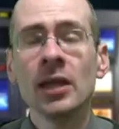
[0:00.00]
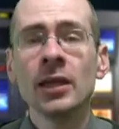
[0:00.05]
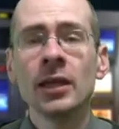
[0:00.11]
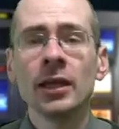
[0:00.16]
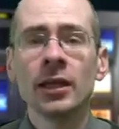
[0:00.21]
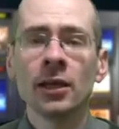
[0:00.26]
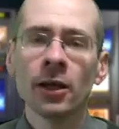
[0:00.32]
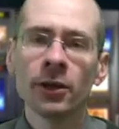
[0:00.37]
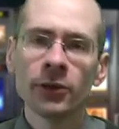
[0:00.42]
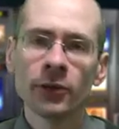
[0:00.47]

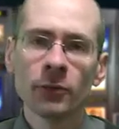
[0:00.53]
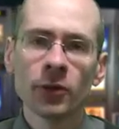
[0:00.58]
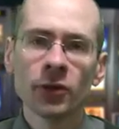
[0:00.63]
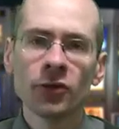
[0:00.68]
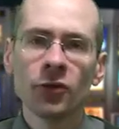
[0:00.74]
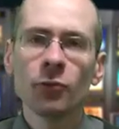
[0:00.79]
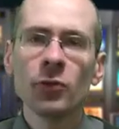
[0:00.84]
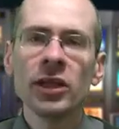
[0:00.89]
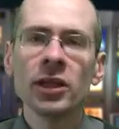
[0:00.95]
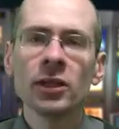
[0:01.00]
In other
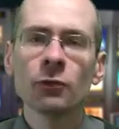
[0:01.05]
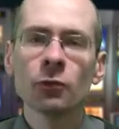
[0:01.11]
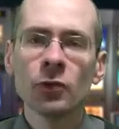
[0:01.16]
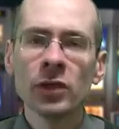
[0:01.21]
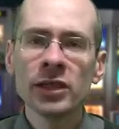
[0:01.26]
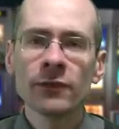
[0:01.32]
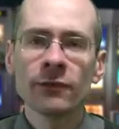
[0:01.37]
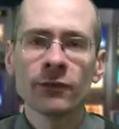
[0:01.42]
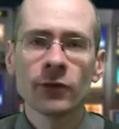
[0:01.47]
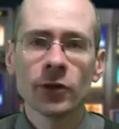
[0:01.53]
words, we can
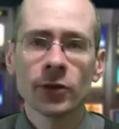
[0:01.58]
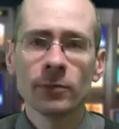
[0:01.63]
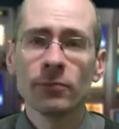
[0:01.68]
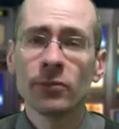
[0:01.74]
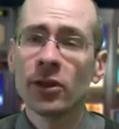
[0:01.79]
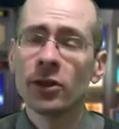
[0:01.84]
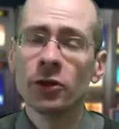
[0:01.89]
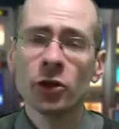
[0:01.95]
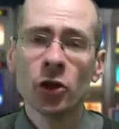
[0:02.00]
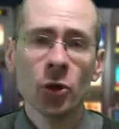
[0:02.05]
reaffirm
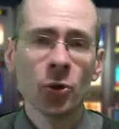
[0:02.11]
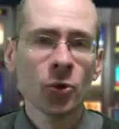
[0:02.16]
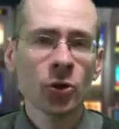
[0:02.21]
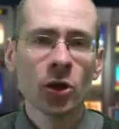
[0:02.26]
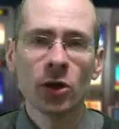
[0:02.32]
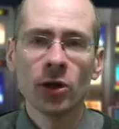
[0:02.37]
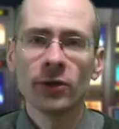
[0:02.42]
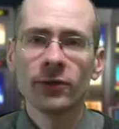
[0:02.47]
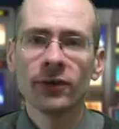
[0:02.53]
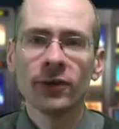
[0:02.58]
that no
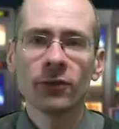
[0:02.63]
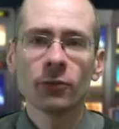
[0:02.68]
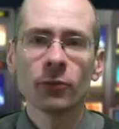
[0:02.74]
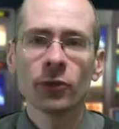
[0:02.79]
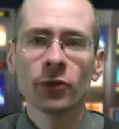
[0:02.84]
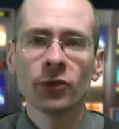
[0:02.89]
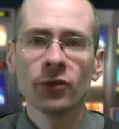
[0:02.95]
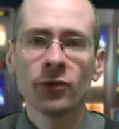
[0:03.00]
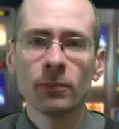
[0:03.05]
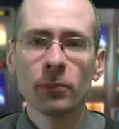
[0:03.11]
cause is
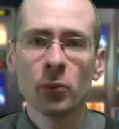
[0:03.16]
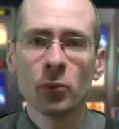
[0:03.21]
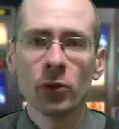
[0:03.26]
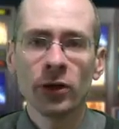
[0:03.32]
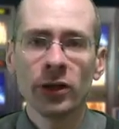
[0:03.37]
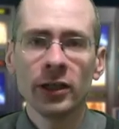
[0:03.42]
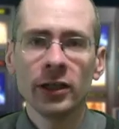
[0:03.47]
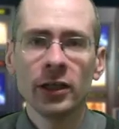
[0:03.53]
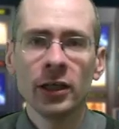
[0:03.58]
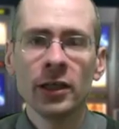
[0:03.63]
worth
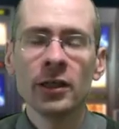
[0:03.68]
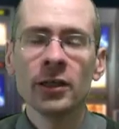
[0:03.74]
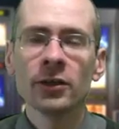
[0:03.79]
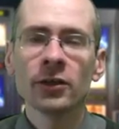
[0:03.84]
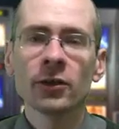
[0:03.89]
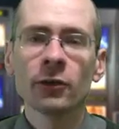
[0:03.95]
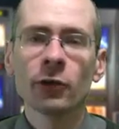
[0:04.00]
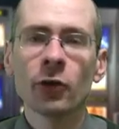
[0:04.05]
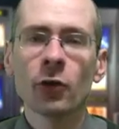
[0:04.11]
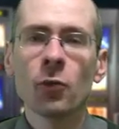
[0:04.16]
supporting
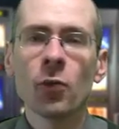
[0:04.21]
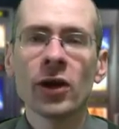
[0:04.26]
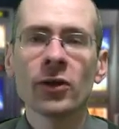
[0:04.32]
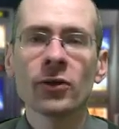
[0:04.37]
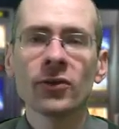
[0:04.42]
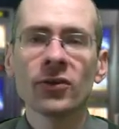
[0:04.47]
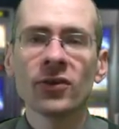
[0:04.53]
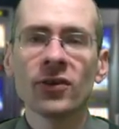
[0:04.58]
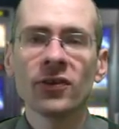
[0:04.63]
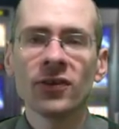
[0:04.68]
that
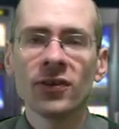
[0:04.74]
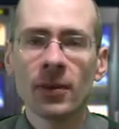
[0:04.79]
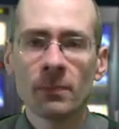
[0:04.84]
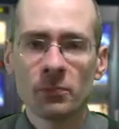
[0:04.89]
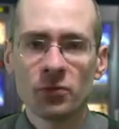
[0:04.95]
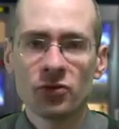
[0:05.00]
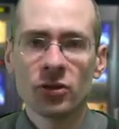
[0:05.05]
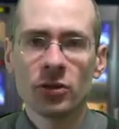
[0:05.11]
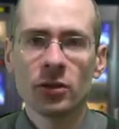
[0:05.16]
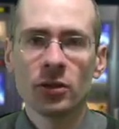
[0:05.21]
requires
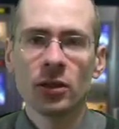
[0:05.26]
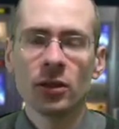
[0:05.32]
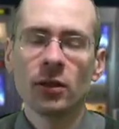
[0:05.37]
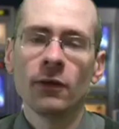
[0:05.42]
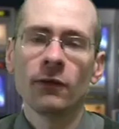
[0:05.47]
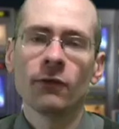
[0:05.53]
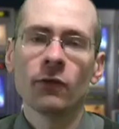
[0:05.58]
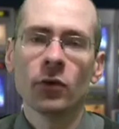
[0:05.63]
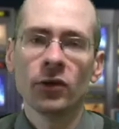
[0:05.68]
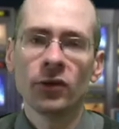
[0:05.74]
deception
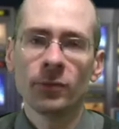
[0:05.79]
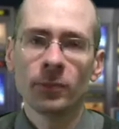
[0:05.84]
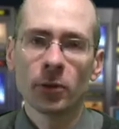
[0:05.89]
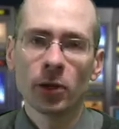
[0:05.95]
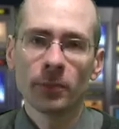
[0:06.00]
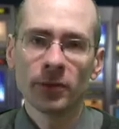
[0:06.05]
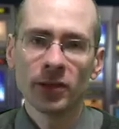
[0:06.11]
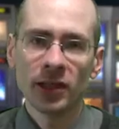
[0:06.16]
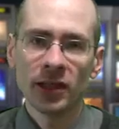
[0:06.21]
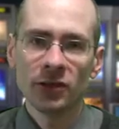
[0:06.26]
for its
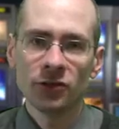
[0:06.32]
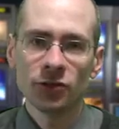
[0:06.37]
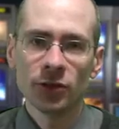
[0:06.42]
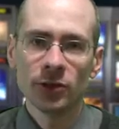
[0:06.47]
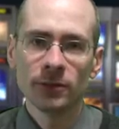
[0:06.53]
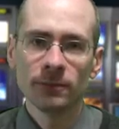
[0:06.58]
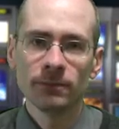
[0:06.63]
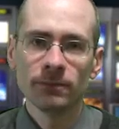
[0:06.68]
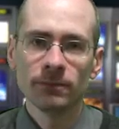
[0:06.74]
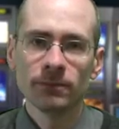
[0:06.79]

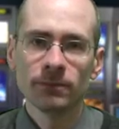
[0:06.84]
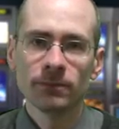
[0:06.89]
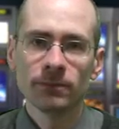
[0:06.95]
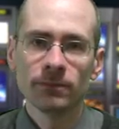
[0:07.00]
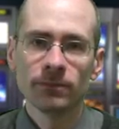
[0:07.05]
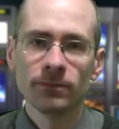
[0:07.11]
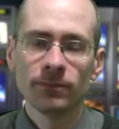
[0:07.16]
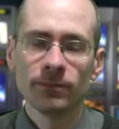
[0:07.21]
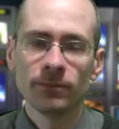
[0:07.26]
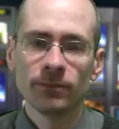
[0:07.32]
propagation.
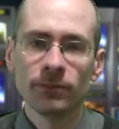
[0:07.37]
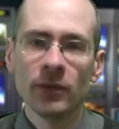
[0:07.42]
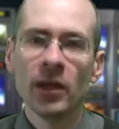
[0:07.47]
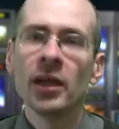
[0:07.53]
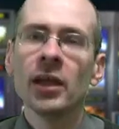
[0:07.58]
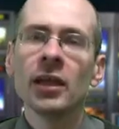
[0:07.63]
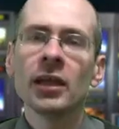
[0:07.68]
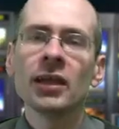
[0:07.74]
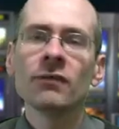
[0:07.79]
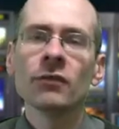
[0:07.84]

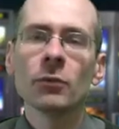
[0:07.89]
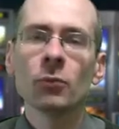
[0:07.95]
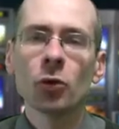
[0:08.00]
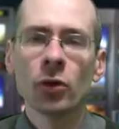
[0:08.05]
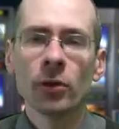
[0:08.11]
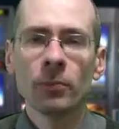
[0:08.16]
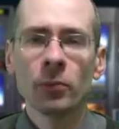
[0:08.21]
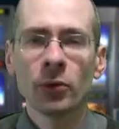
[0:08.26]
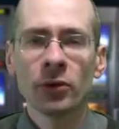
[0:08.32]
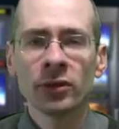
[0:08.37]
Even more
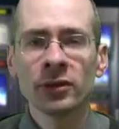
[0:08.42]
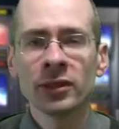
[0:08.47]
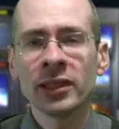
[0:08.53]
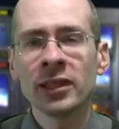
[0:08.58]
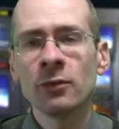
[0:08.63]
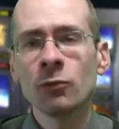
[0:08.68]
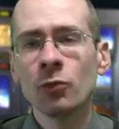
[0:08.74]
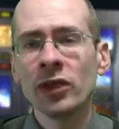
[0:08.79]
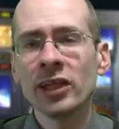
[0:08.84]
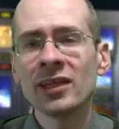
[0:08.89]

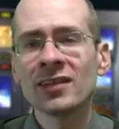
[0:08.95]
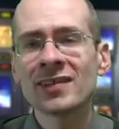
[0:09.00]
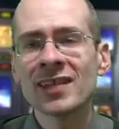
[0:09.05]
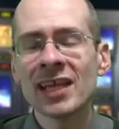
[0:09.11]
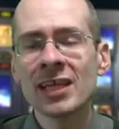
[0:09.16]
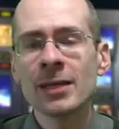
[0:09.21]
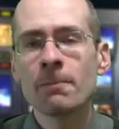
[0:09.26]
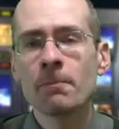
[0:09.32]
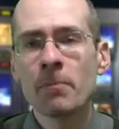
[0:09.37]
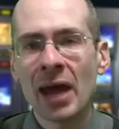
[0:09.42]
importantly, we can
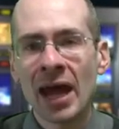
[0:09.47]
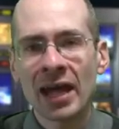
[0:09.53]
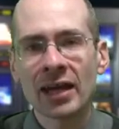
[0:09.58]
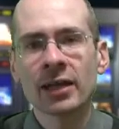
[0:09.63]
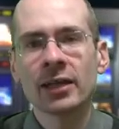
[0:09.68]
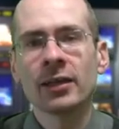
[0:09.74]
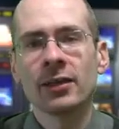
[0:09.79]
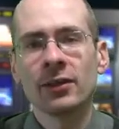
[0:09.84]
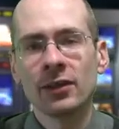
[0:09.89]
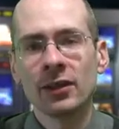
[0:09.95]
take
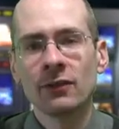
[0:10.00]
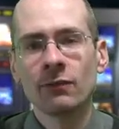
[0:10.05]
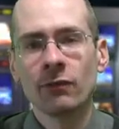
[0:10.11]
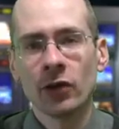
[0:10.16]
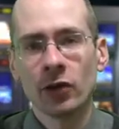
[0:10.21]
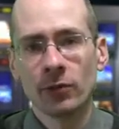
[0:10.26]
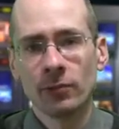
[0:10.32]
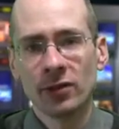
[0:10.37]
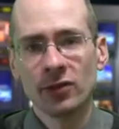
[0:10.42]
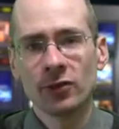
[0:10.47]
back the
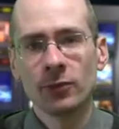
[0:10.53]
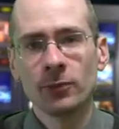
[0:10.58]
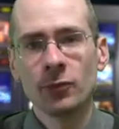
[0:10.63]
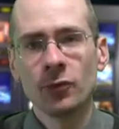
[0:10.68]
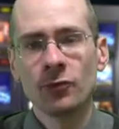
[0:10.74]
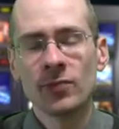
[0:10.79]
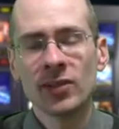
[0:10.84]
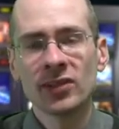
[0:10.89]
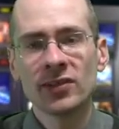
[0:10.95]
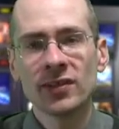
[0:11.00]
environmental
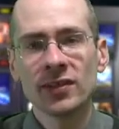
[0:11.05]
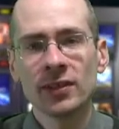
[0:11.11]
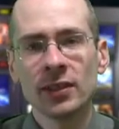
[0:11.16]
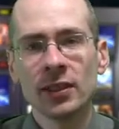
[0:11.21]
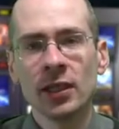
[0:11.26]
movement.